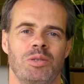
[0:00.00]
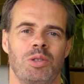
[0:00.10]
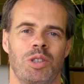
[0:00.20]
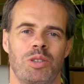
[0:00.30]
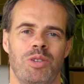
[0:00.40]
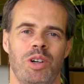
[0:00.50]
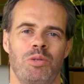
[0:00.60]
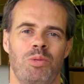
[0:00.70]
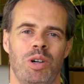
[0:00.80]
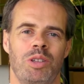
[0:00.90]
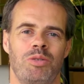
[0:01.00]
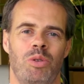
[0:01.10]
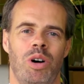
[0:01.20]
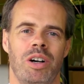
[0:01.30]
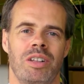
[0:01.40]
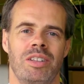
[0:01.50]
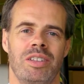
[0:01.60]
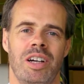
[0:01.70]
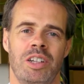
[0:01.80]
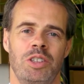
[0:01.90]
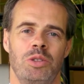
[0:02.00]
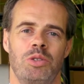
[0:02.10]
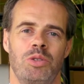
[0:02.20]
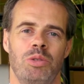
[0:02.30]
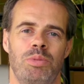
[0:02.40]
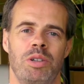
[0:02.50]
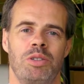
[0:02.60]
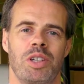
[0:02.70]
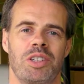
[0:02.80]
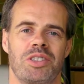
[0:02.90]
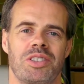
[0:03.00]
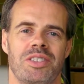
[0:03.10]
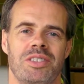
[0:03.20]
which is a very worthwhile and useful process.